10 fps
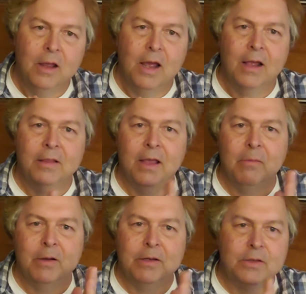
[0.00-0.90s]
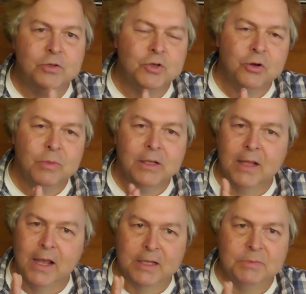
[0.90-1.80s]
And they went to the German
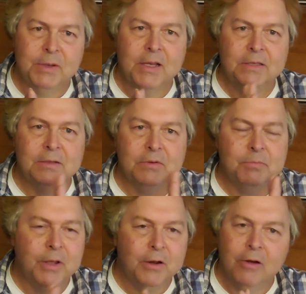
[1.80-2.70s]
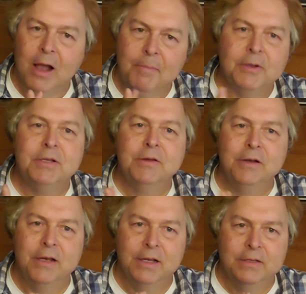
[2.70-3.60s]
lands because there were better
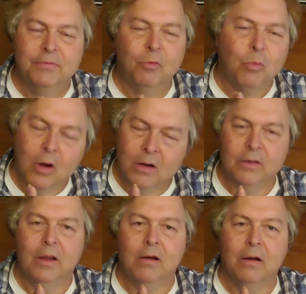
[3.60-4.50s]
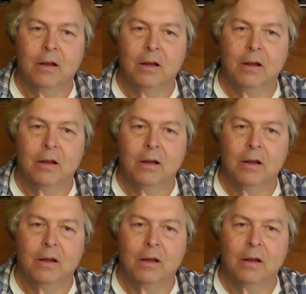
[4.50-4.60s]
opportunities for work there.